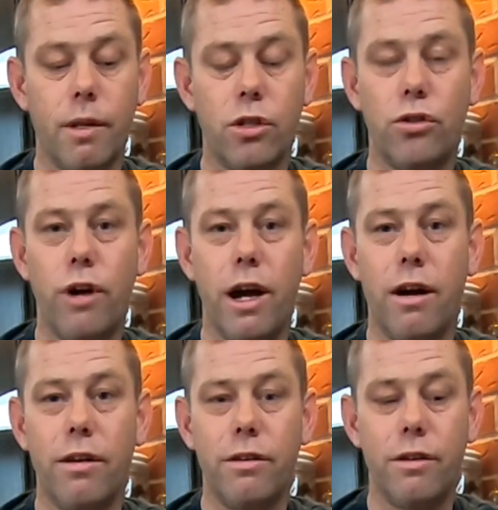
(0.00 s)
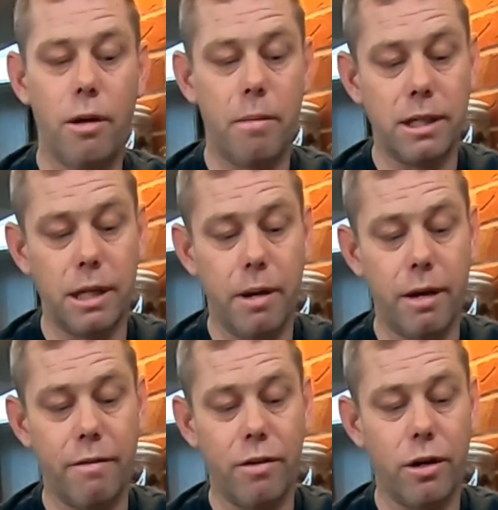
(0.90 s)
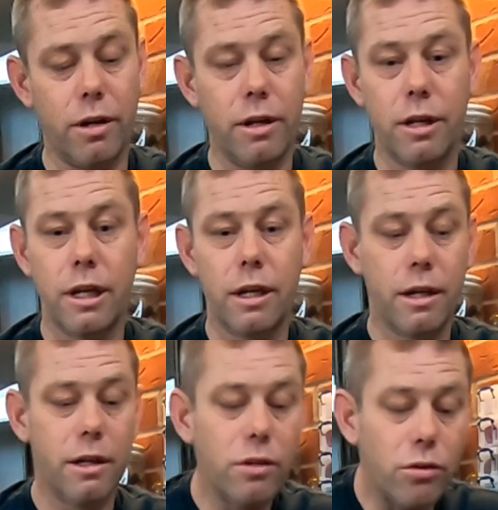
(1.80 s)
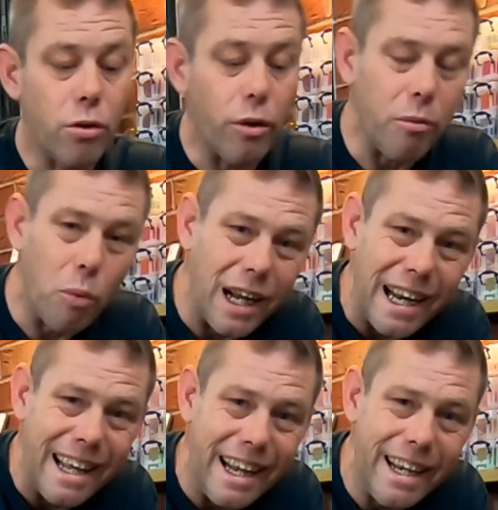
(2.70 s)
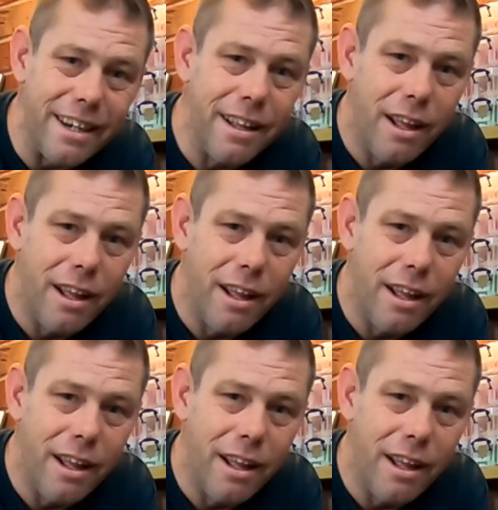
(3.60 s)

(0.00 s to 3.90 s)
Straight on, no messing about. You haven't got to try and wiggle it in.